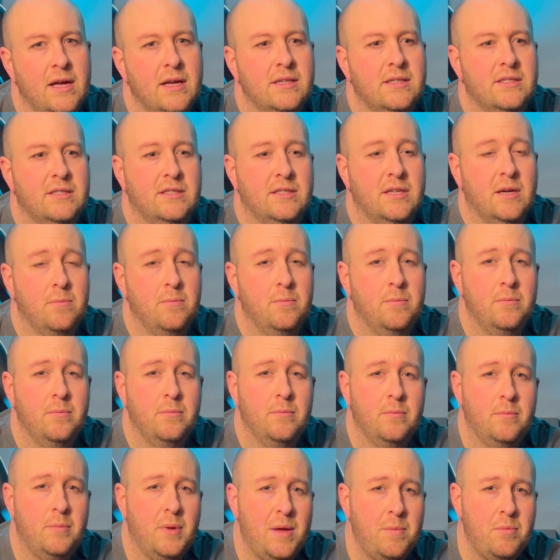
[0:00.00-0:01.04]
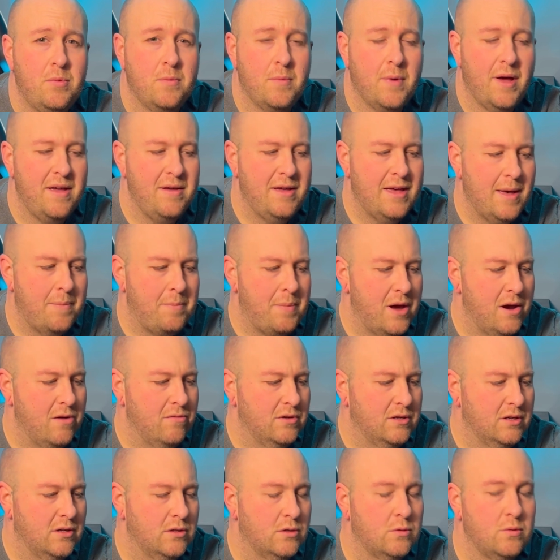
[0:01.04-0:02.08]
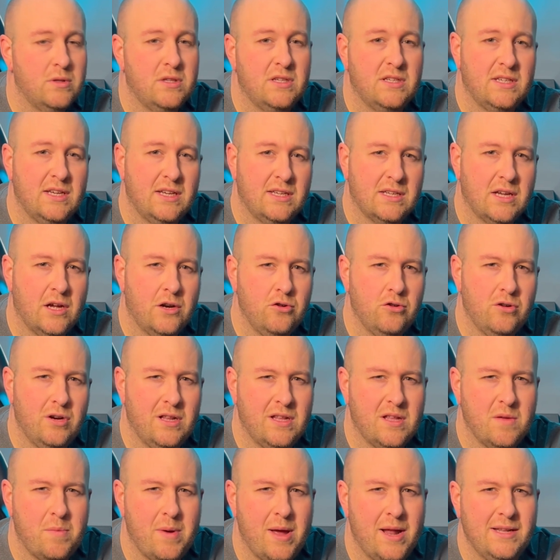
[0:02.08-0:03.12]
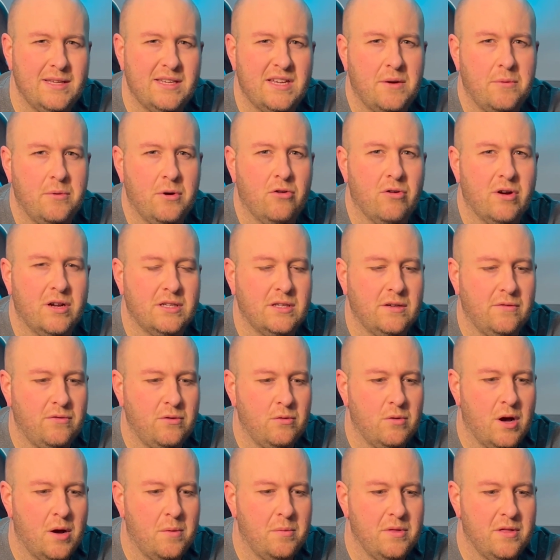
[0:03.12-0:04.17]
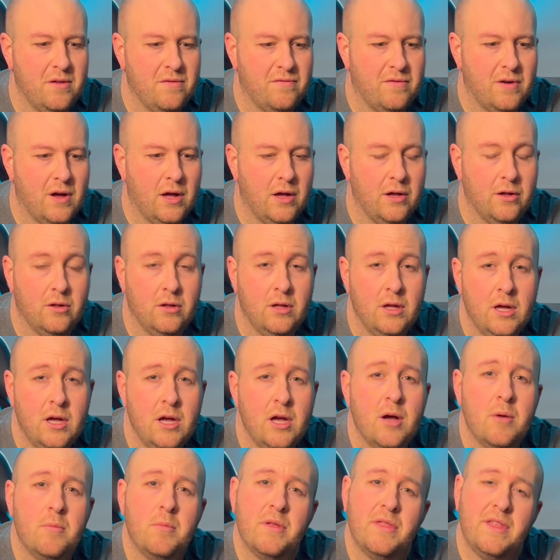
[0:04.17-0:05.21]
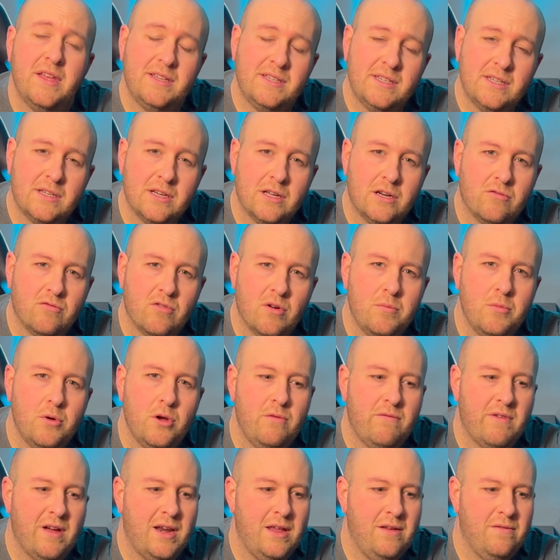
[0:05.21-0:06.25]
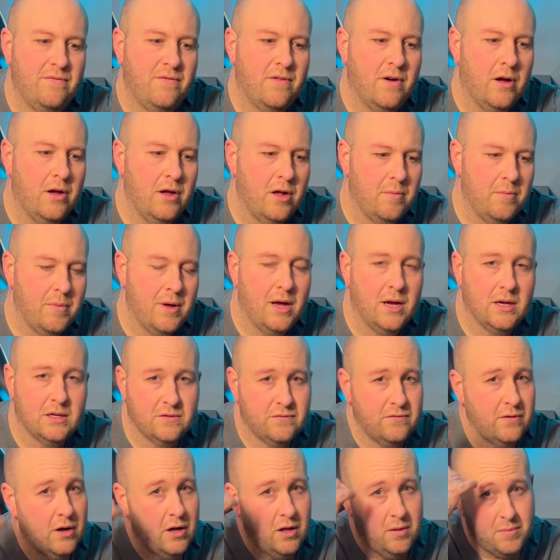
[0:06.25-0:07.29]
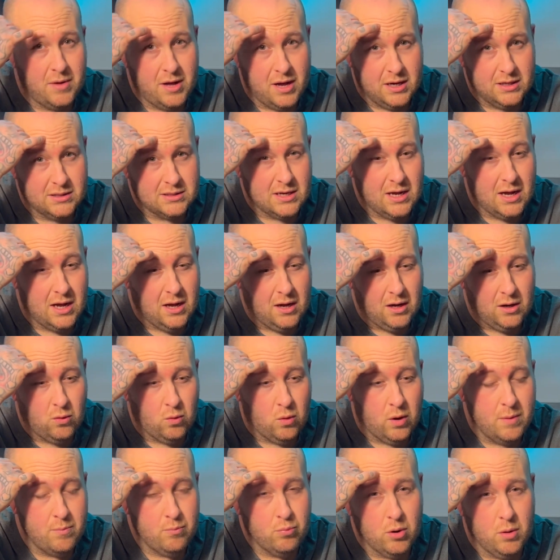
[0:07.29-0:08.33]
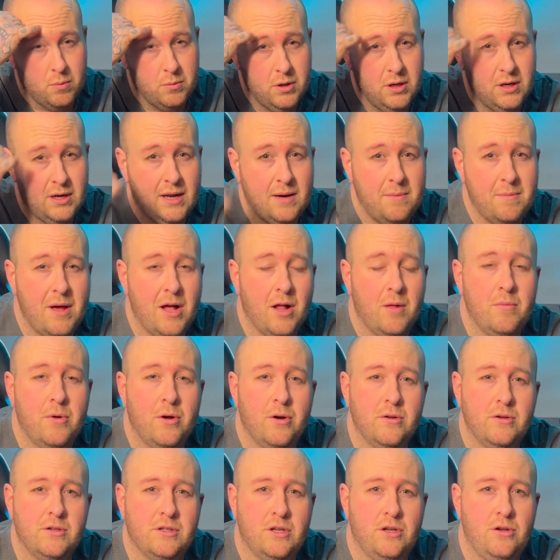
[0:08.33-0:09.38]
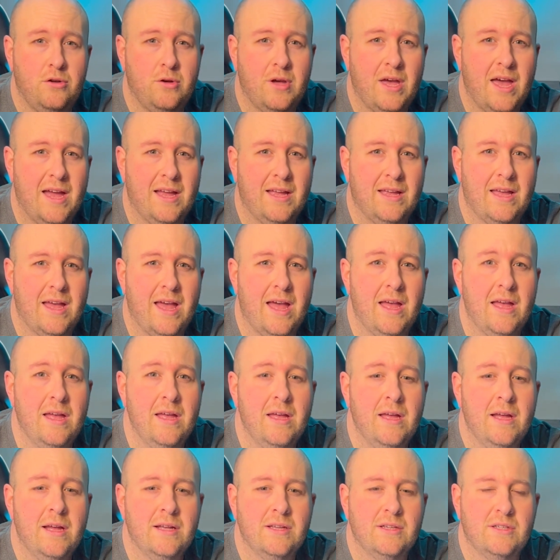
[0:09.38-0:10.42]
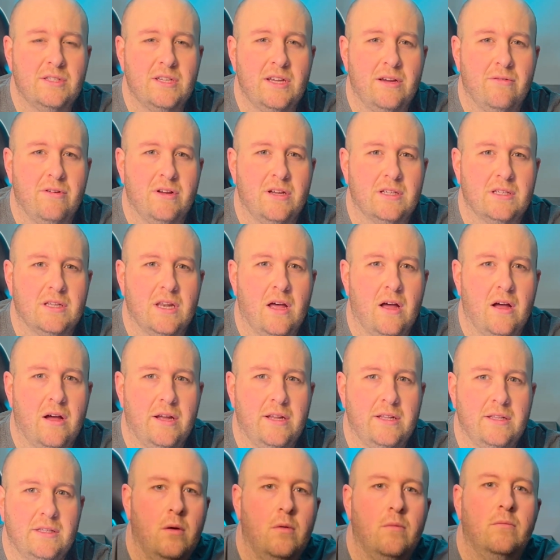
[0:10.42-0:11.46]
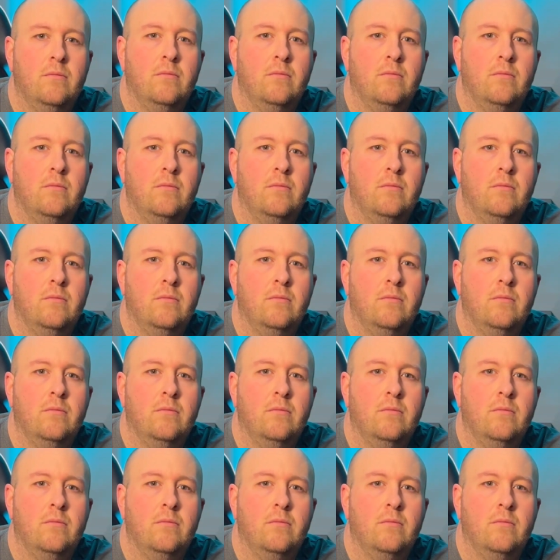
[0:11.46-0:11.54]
Some people may get better results with 600. It depends how aggressive you are with the file, but this is going to remove any file marks. File marks are quite prominent in metal models and you can get serious lines.